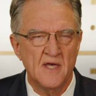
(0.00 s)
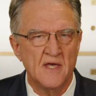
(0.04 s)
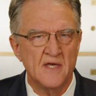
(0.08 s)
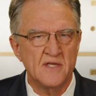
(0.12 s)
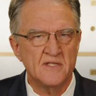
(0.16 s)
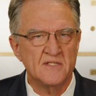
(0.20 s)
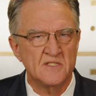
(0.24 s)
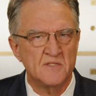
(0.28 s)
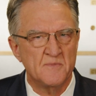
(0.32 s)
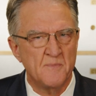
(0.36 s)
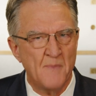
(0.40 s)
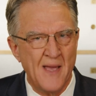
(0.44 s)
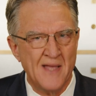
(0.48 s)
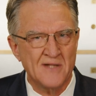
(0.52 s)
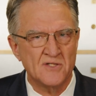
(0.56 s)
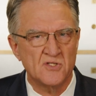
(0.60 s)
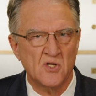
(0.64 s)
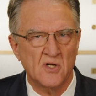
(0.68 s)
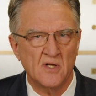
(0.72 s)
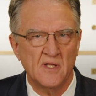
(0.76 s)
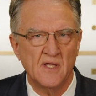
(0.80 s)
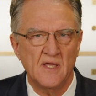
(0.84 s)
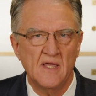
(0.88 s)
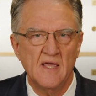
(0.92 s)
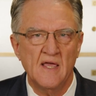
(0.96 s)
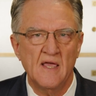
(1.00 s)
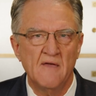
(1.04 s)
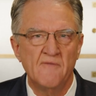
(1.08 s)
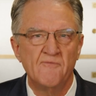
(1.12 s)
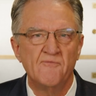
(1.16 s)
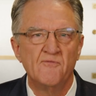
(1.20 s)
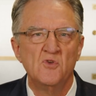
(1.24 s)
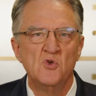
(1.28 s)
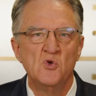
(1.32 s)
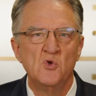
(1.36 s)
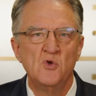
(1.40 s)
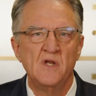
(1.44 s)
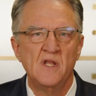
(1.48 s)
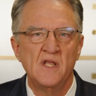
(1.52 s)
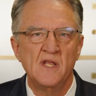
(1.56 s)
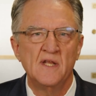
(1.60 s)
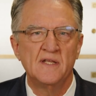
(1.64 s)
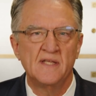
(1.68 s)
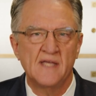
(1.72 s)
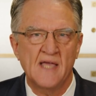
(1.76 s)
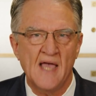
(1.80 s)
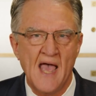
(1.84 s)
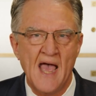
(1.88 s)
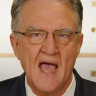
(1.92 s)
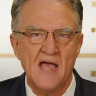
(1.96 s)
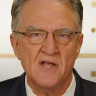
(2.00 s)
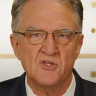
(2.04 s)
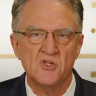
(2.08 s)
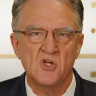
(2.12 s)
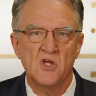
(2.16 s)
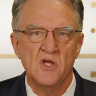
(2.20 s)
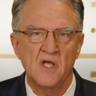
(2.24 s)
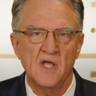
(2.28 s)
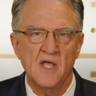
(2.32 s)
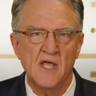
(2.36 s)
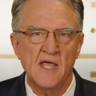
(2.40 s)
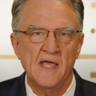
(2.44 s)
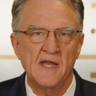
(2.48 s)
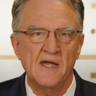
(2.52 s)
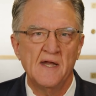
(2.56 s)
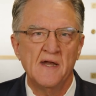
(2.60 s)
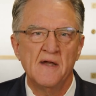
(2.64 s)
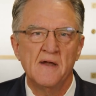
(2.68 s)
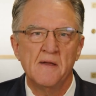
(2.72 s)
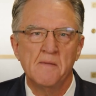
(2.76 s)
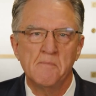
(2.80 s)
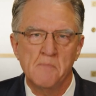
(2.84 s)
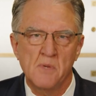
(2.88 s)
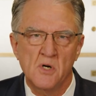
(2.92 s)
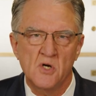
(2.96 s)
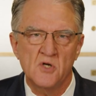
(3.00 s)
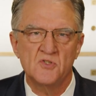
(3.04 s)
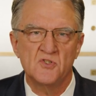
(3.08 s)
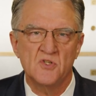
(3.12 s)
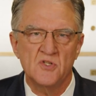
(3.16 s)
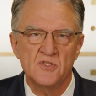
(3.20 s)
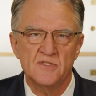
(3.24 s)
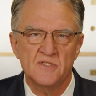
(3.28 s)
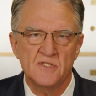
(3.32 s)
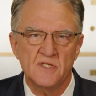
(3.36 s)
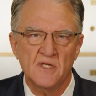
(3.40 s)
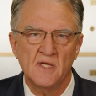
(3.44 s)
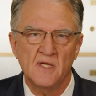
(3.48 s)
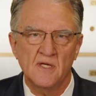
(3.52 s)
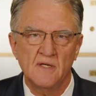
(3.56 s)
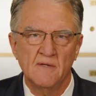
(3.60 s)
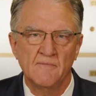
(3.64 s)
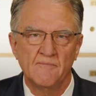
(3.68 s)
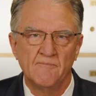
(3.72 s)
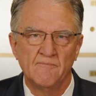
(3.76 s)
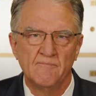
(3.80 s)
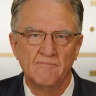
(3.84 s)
especially if you need cash in an emergency.